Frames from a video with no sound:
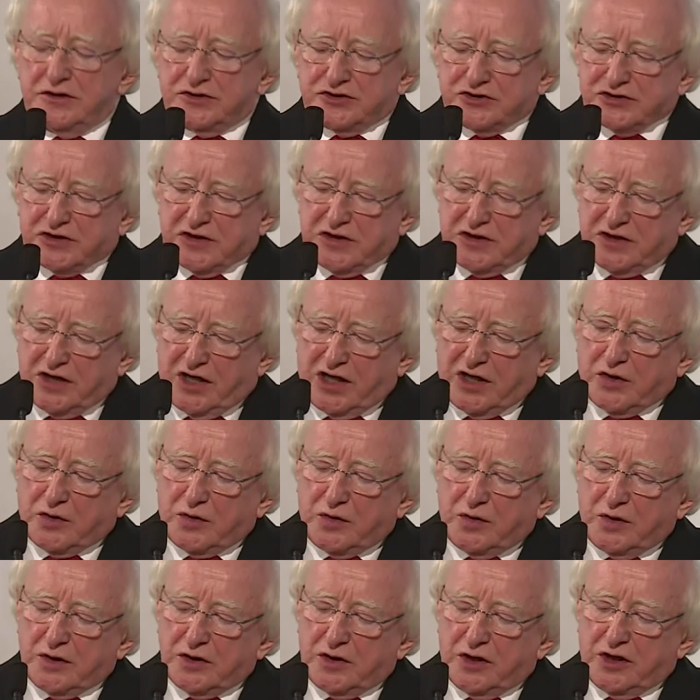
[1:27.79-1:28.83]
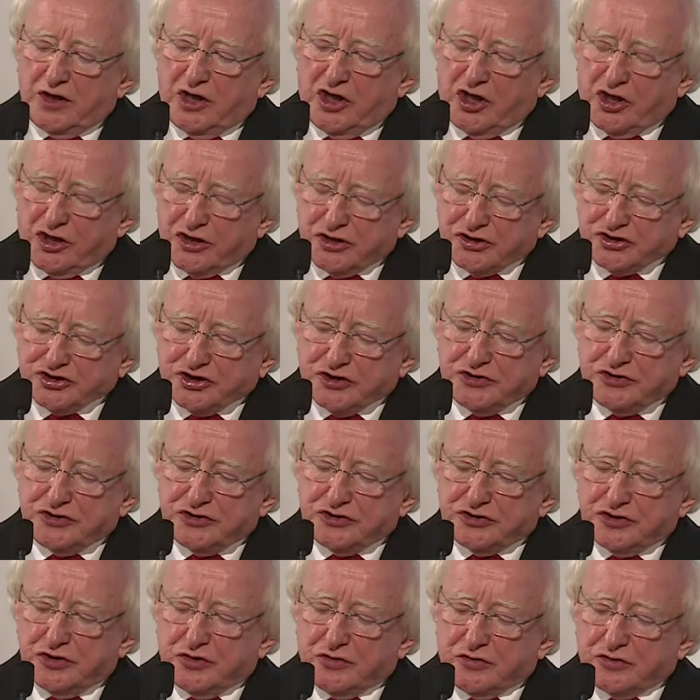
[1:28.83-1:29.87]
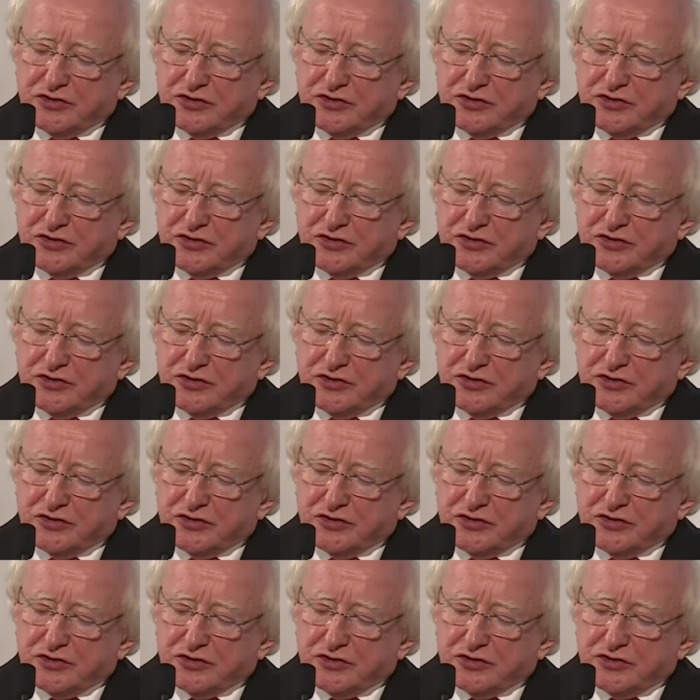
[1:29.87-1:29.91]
to the now urgent,